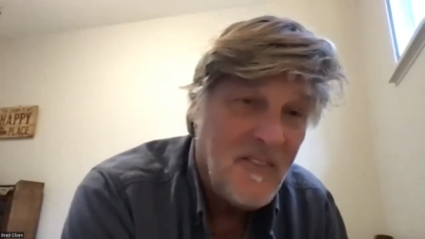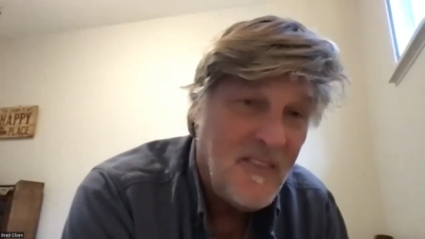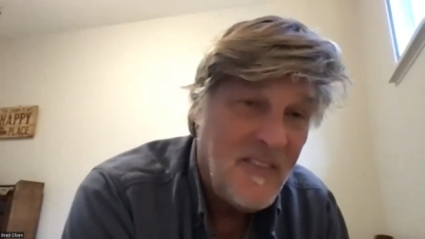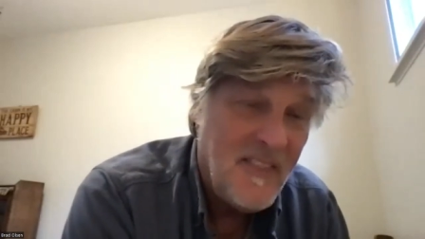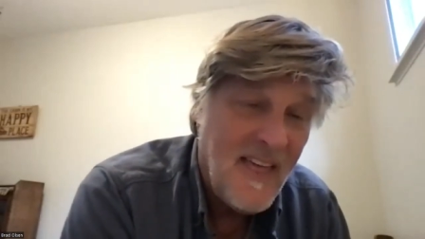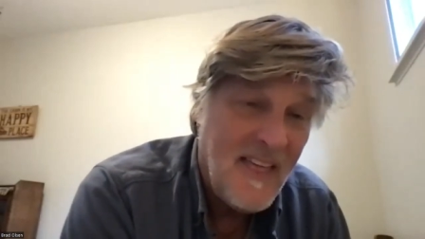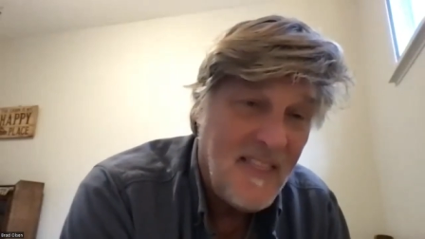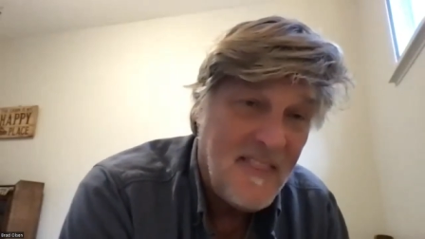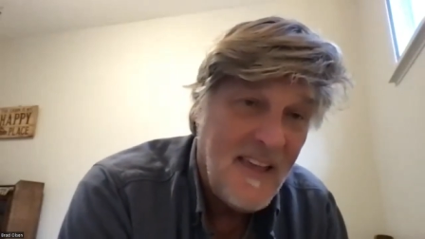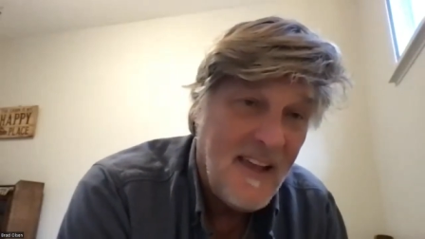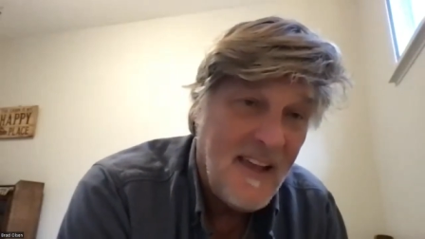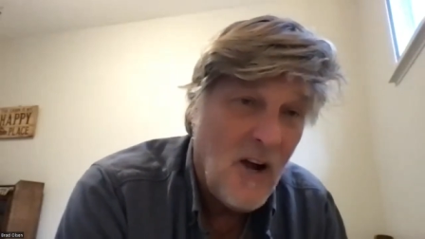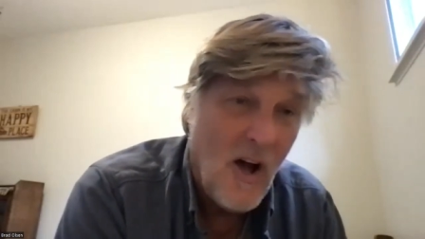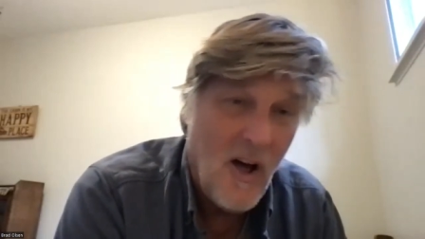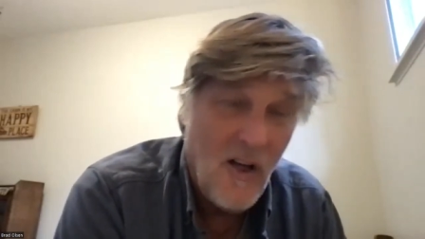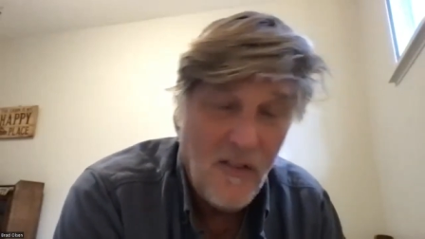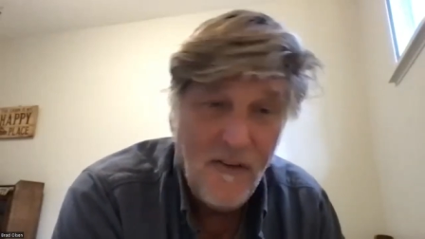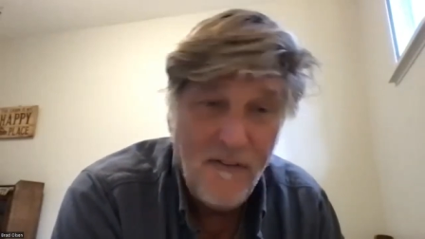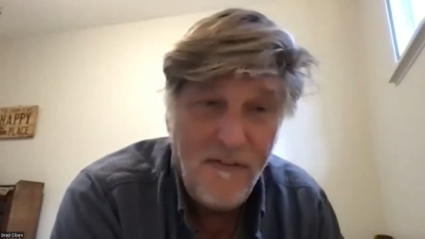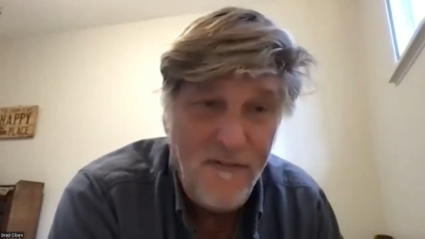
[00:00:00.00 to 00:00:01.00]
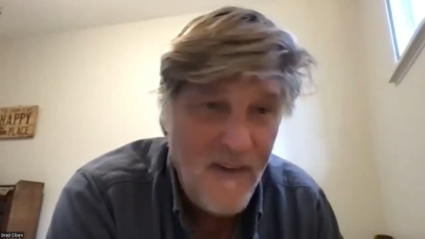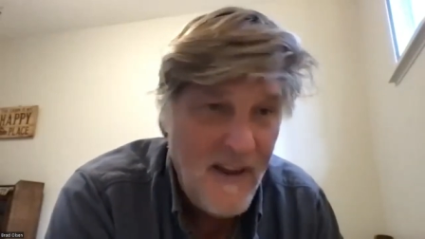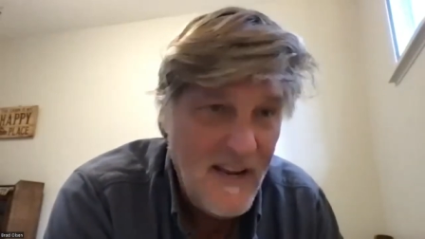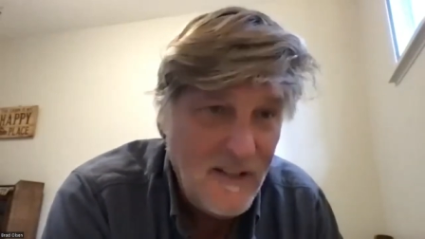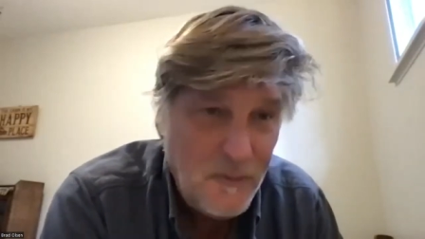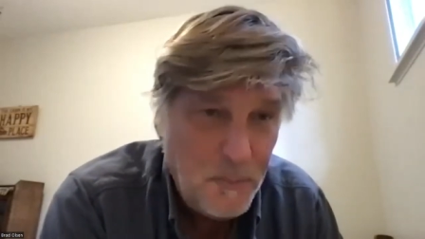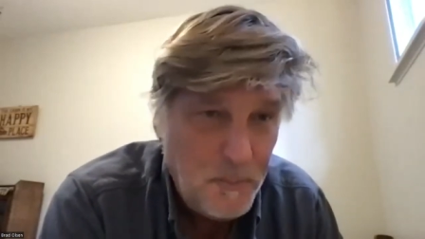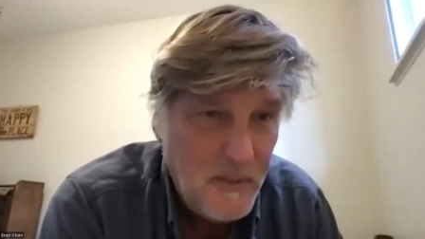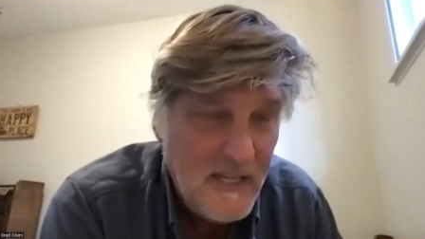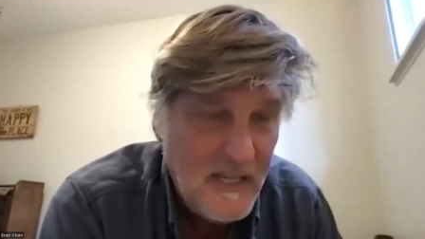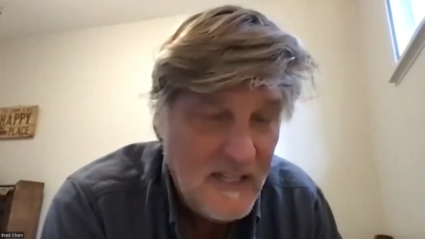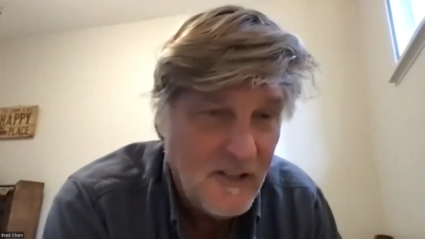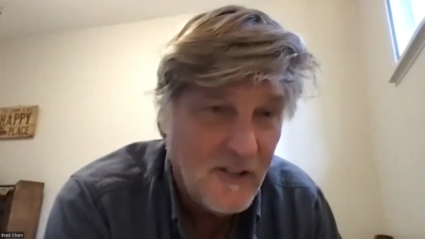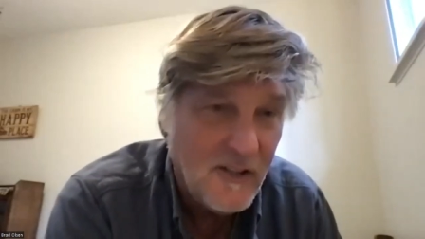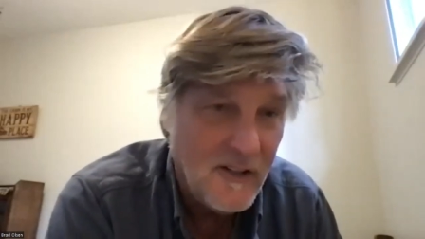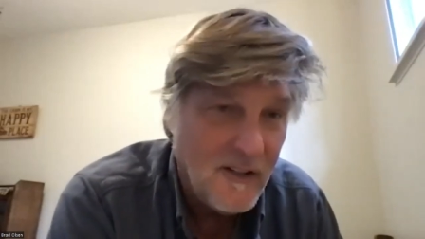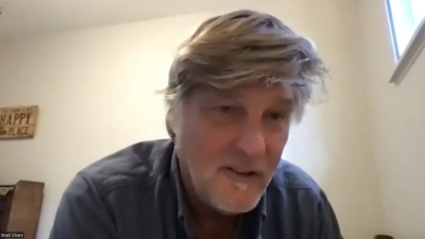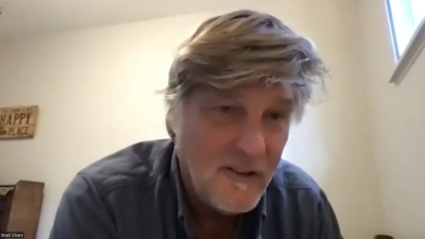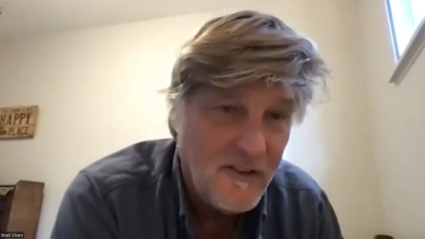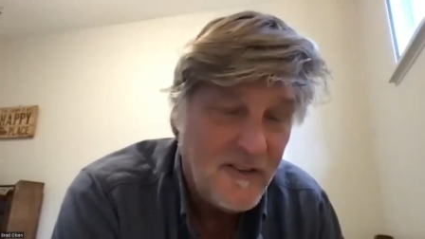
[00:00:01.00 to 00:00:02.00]
that they call the face
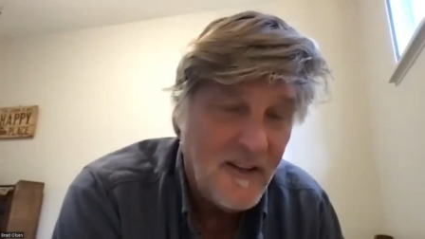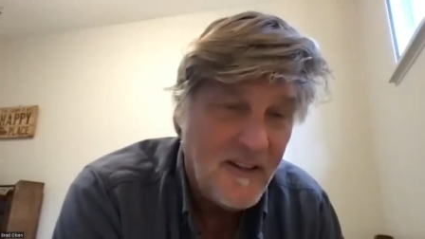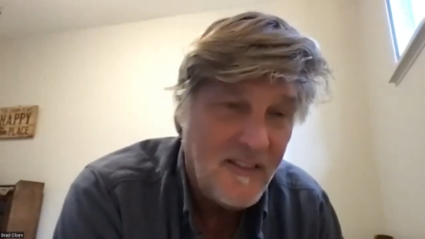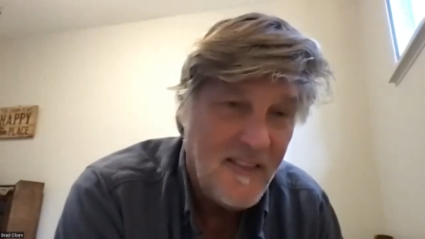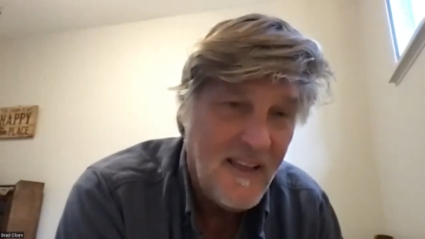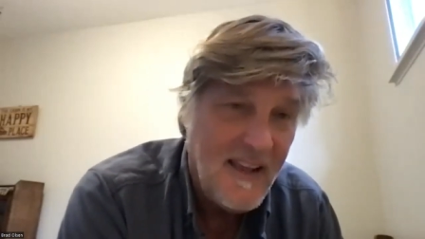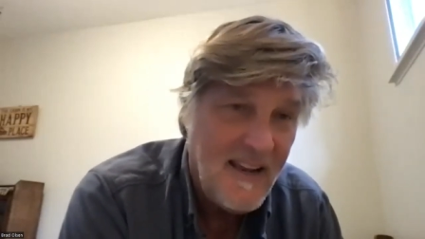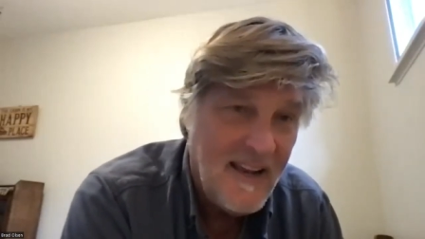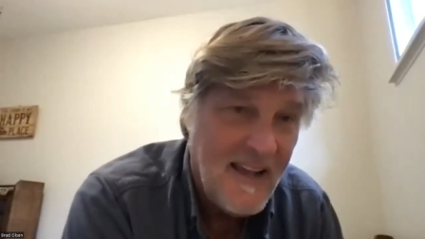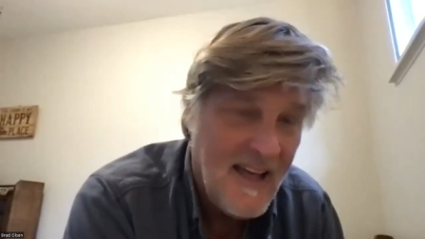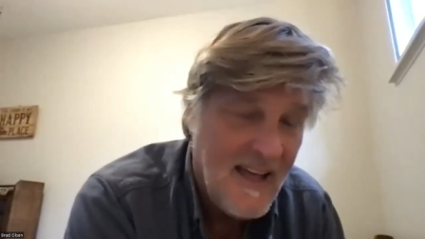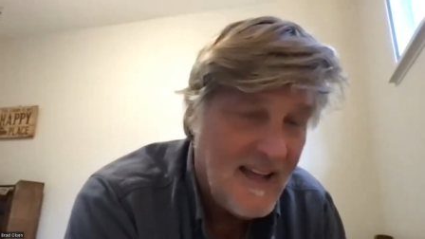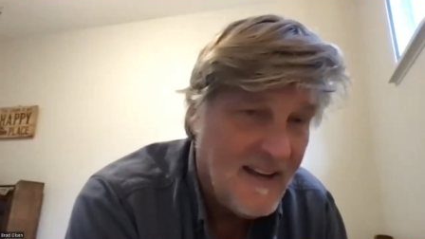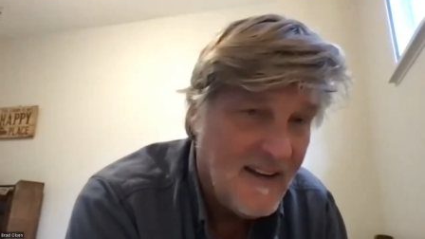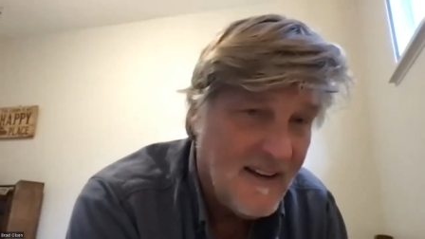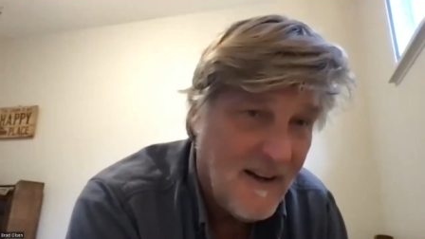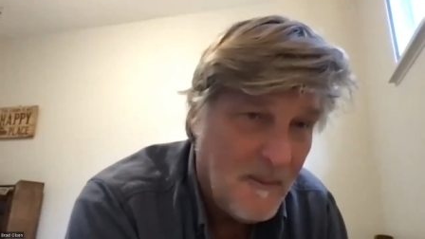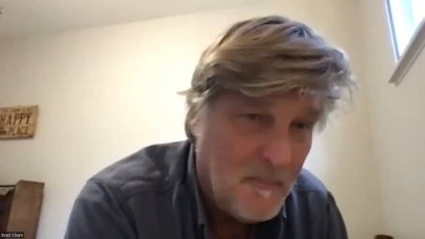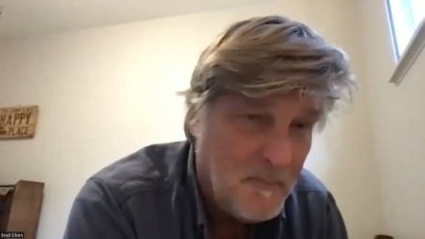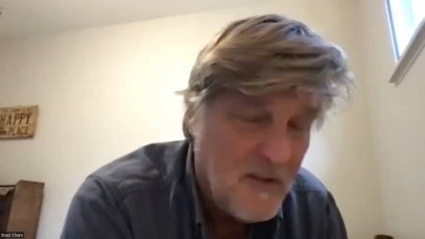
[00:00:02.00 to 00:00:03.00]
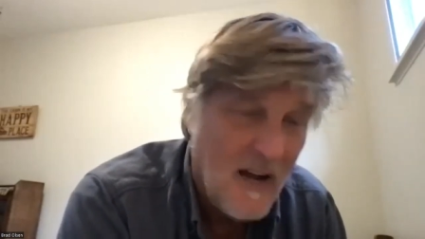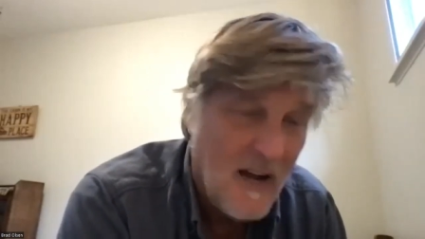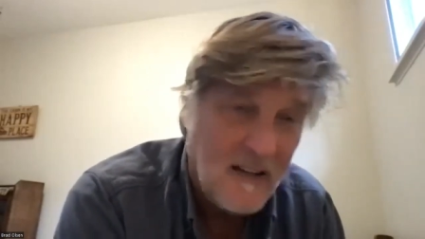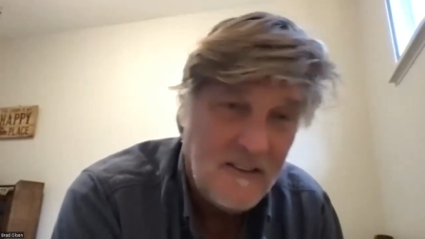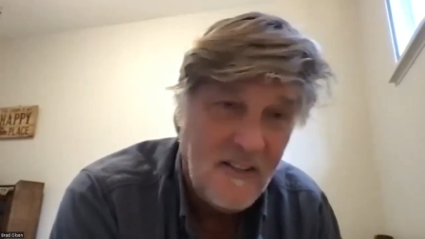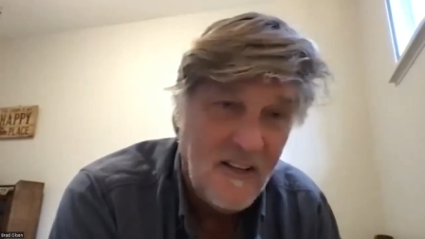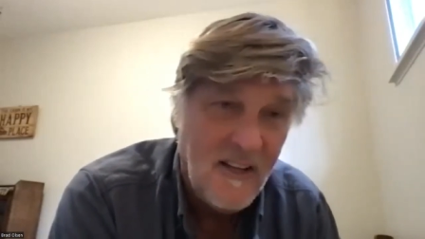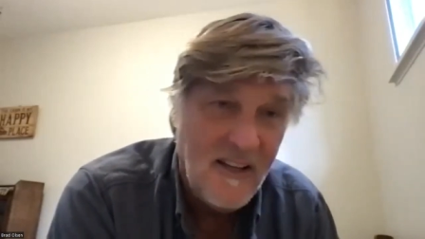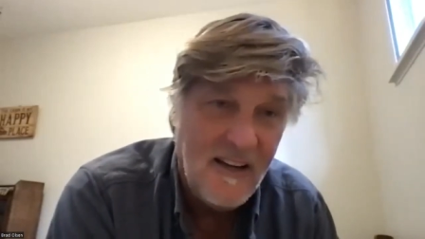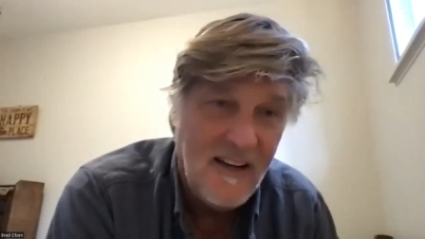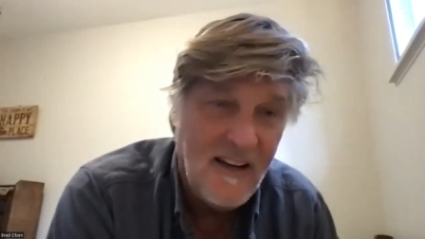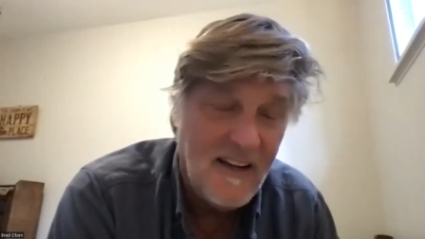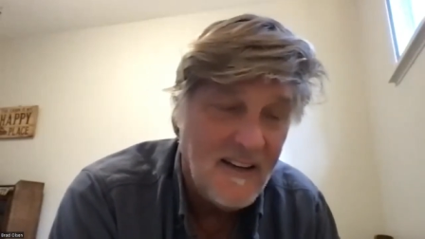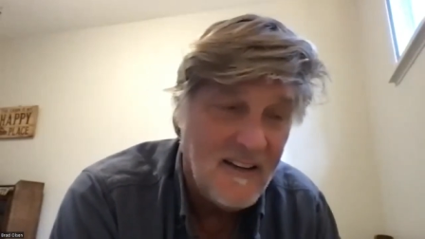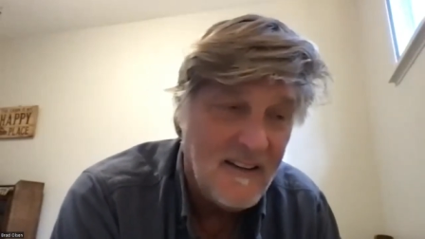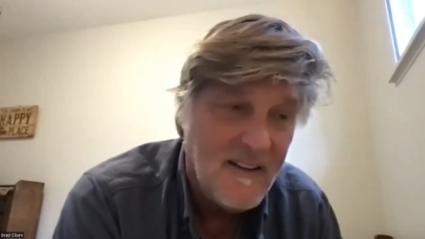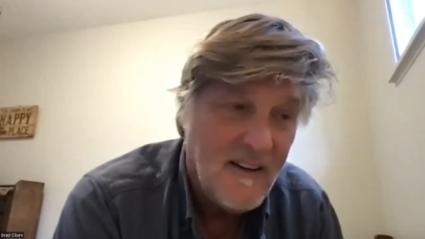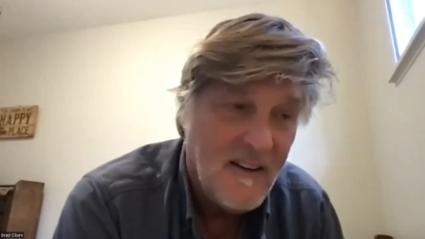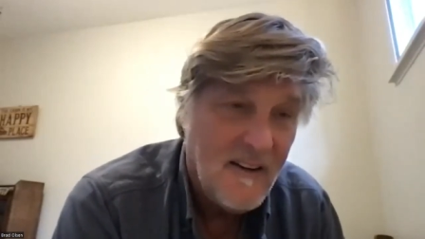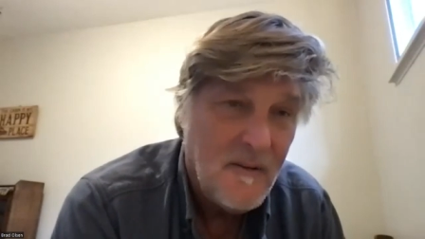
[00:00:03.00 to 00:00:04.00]
peelers that they had abducted
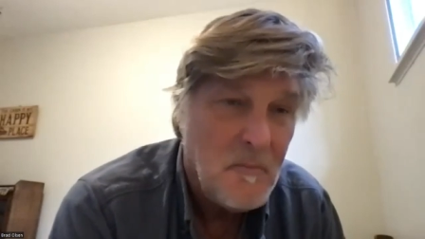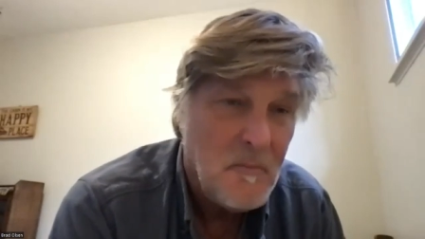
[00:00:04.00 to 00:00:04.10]
and